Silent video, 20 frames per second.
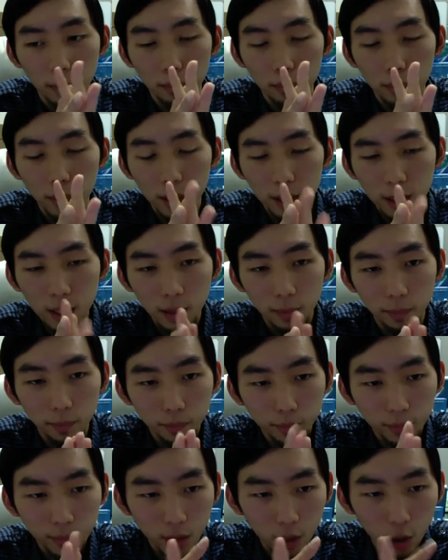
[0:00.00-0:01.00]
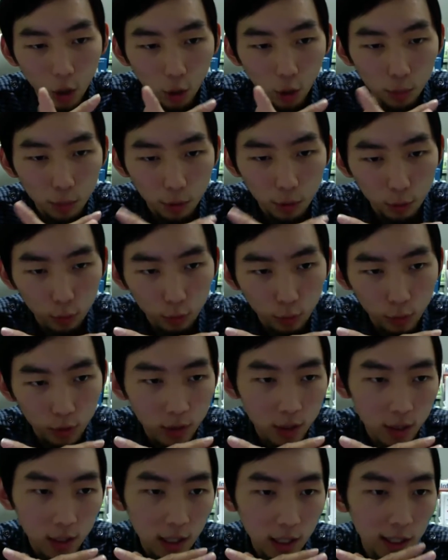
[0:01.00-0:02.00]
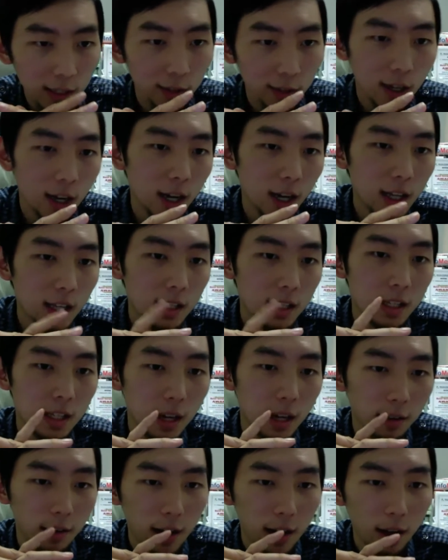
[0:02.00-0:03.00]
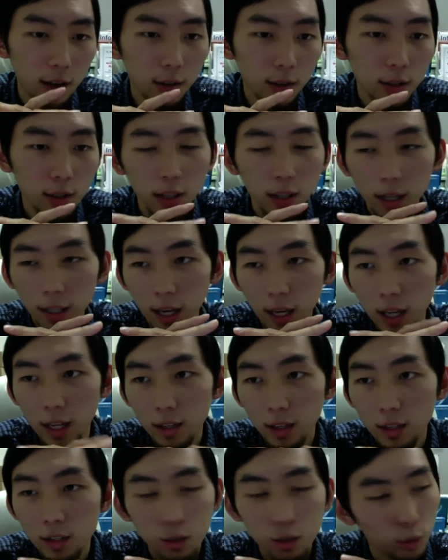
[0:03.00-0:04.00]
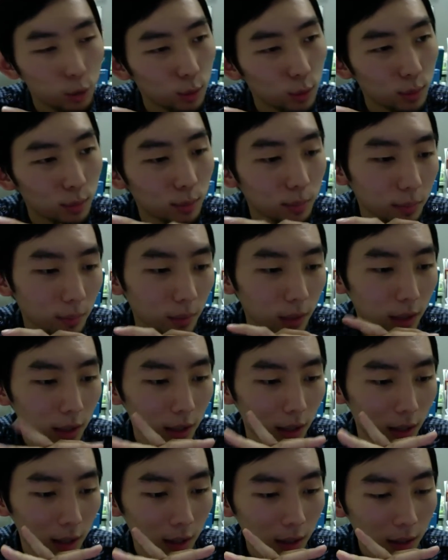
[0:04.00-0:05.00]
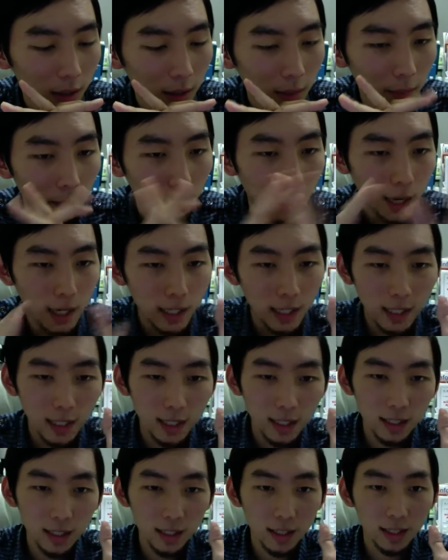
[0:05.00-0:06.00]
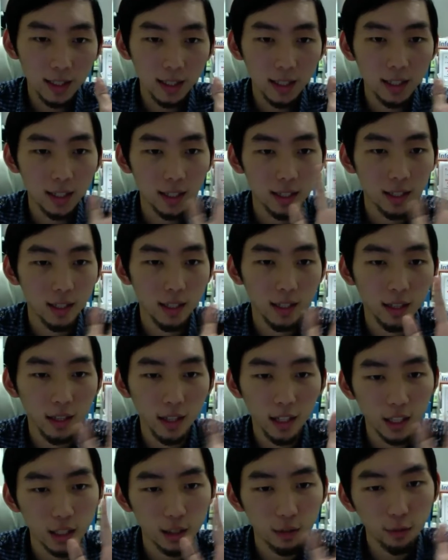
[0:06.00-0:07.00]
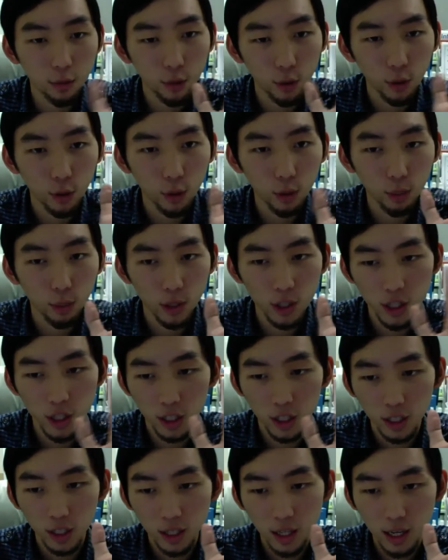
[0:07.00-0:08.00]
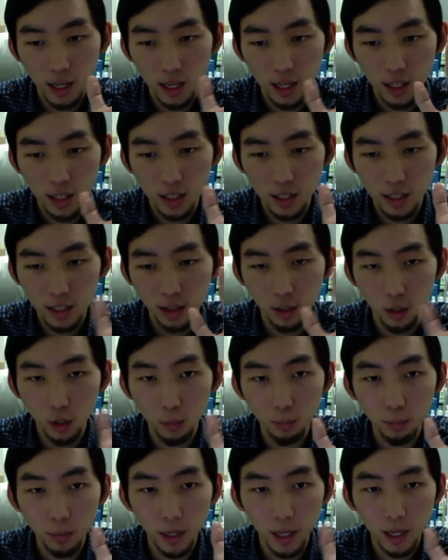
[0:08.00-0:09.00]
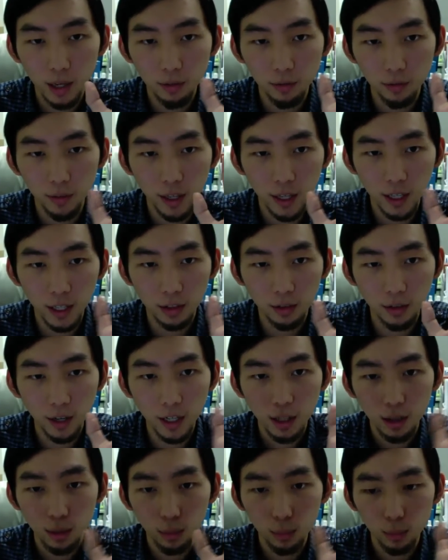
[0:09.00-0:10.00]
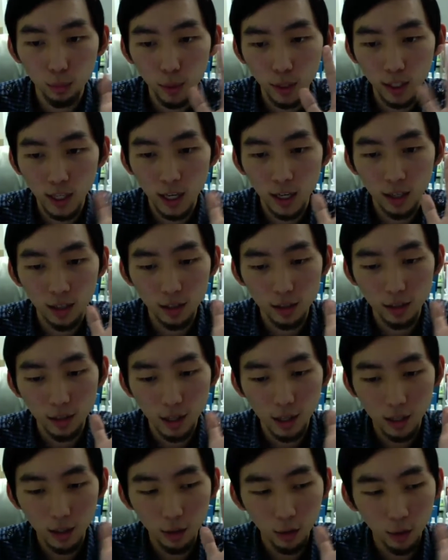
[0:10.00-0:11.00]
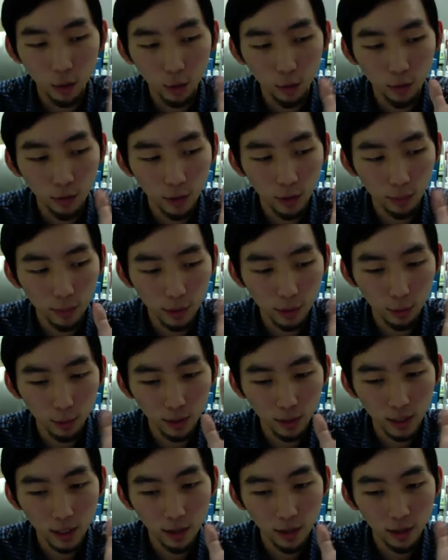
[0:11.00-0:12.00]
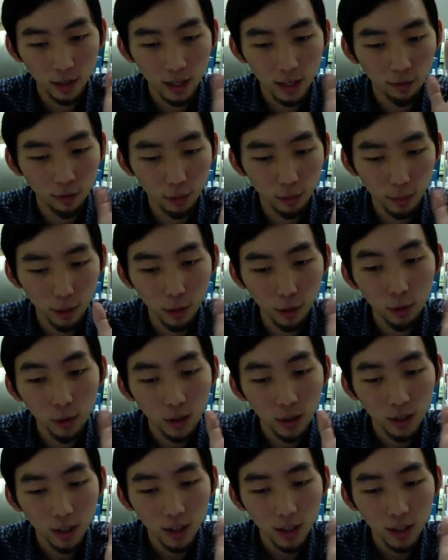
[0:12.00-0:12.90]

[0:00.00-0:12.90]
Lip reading: Yeah, hope to see you guys around again soon. Bye. Thanks for watching, and hope you have a great weekend. I don't know if I'll be doing another live tomorrow